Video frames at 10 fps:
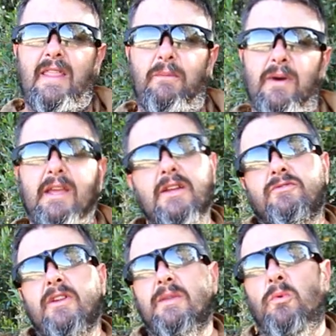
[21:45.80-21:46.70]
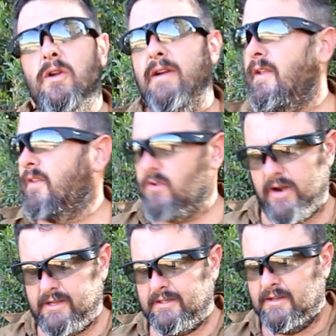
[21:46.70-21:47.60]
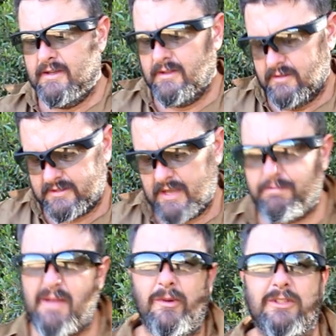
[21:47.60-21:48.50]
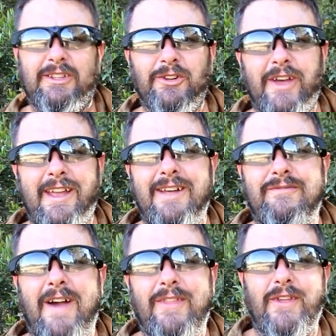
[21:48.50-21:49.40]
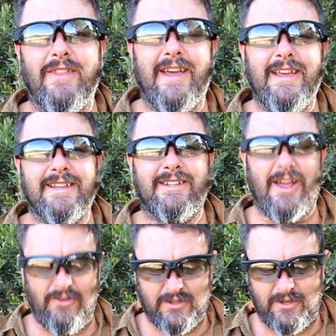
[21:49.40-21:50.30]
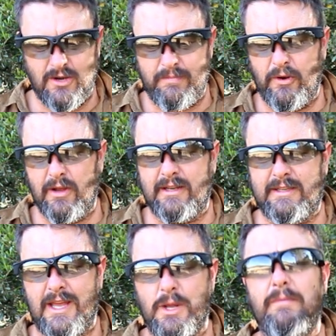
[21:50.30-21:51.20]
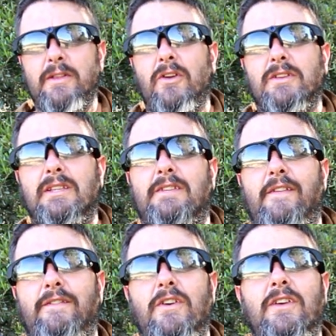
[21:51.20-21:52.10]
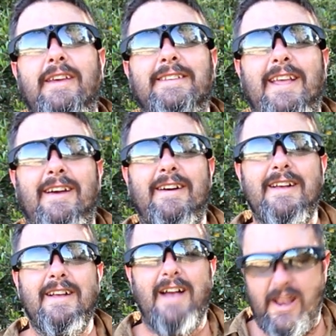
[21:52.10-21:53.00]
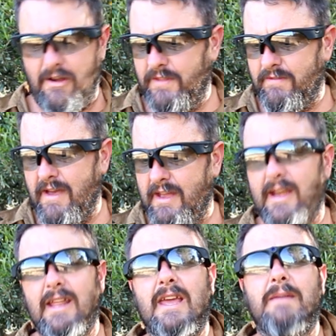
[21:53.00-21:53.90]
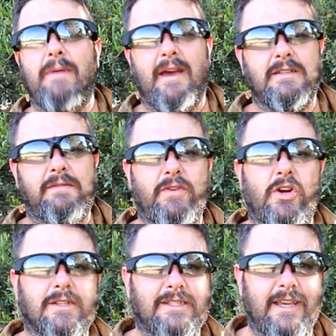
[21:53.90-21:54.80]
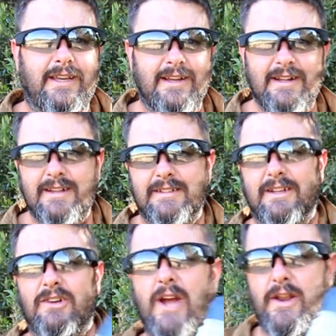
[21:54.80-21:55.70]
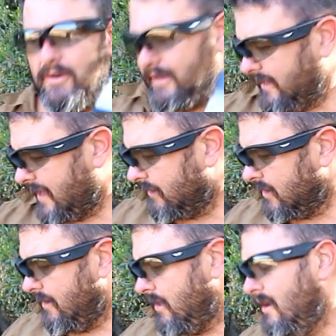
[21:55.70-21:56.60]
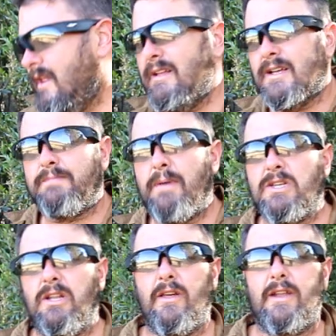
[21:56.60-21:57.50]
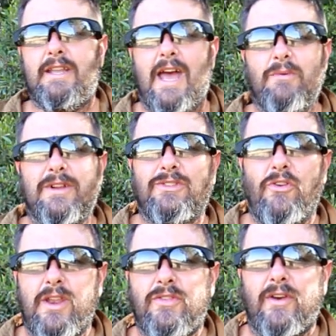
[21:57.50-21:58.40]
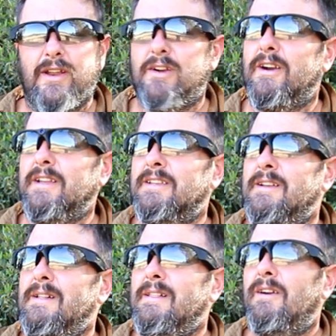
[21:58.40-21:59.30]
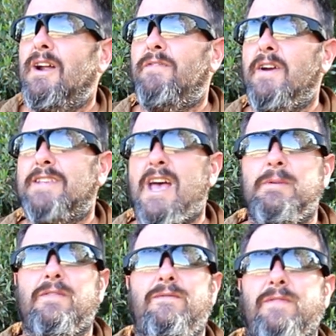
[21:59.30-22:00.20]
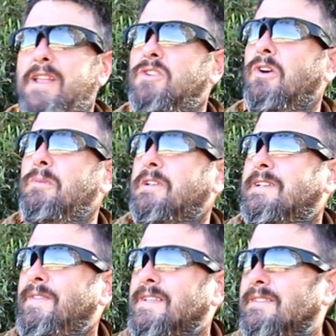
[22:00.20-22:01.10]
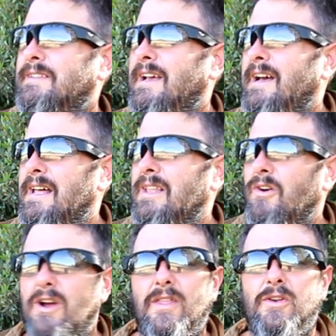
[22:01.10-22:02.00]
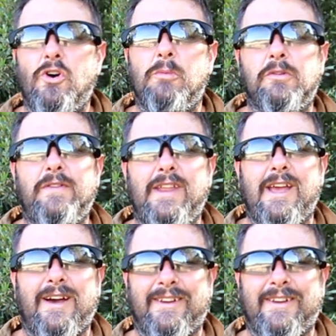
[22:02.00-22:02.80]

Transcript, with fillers: and that way you can drink the water out of the creeks. Some people still don't have faith in these and don't like to do it, but I can tell you I've been using this for a few years now and I've never had any kickbacks, I've never got sick. It's a great idea to carry around, especially on a day when it's 33 degrees. Alright folks, I hope you've enjoyed watching this uh, longer than normal video.